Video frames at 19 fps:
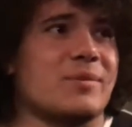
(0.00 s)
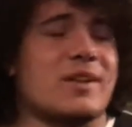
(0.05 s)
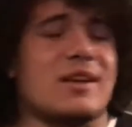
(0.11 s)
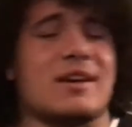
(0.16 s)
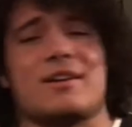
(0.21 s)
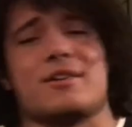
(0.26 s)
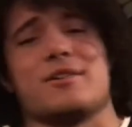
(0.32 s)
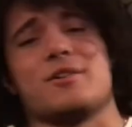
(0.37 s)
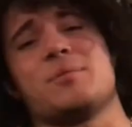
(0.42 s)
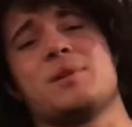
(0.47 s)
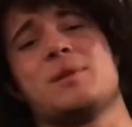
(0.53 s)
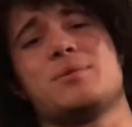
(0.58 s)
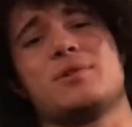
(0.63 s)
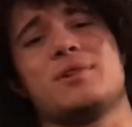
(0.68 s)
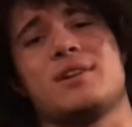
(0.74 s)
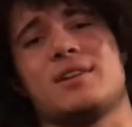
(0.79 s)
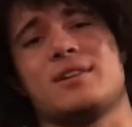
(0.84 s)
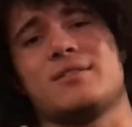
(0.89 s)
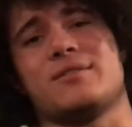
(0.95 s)
I don't know,
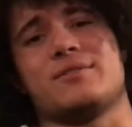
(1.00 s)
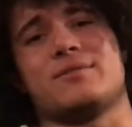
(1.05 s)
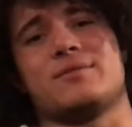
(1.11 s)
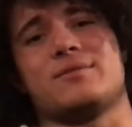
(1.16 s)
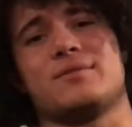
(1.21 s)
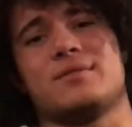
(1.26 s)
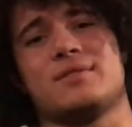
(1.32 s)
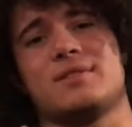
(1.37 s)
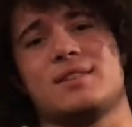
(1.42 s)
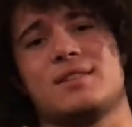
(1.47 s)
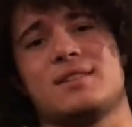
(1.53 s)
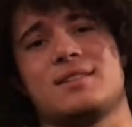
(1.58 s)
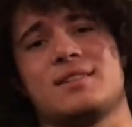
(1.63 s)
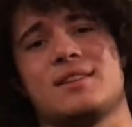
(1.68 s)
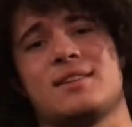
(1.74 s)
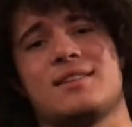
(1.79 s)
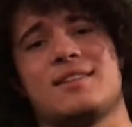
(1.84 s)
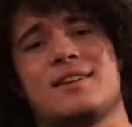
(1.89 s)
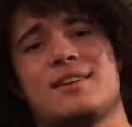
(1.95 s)
people have
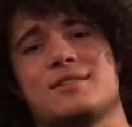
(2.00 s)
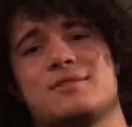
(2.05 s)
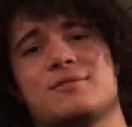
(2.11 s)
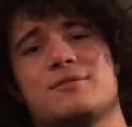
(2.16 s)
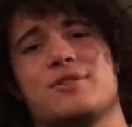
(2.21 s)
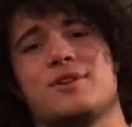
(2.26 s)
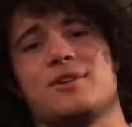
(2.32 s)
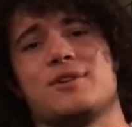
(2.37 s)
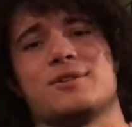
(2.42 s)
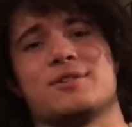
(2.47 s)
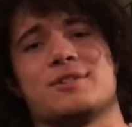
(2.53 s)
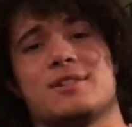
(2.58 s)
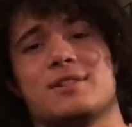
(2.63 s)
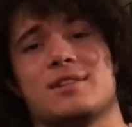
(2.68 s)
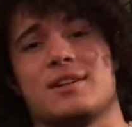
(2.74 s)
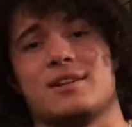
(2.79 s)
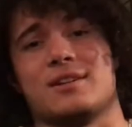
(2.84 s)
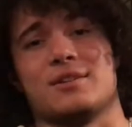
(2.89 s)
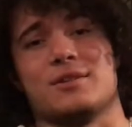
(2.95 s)
10,000 followers
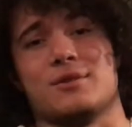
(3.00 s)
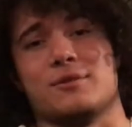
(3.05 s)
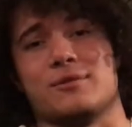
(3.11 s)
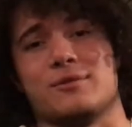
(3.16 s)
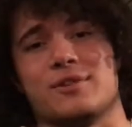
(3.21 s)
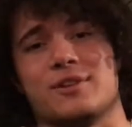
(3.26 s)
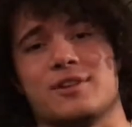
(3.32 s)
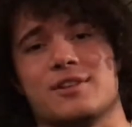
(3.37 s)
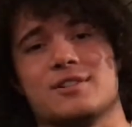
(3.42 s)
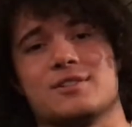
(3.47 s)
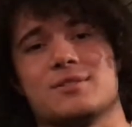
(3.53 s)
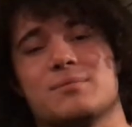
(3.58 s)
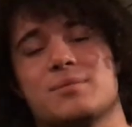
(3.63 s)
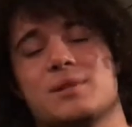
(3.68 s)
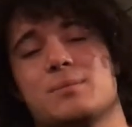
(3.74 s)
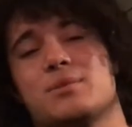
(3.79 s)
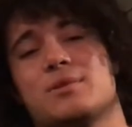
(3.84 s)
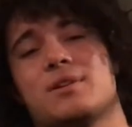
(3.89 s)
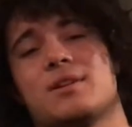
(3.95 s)
online and no friends, and
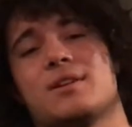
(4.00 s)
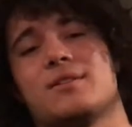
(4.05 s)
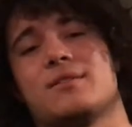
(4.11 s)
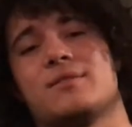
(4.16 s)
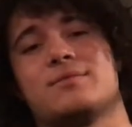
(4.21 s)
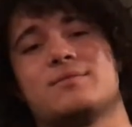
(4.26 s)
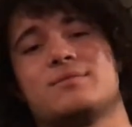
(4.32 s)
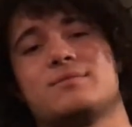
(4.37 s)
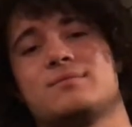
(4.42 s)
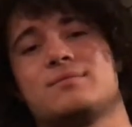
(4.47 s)
people have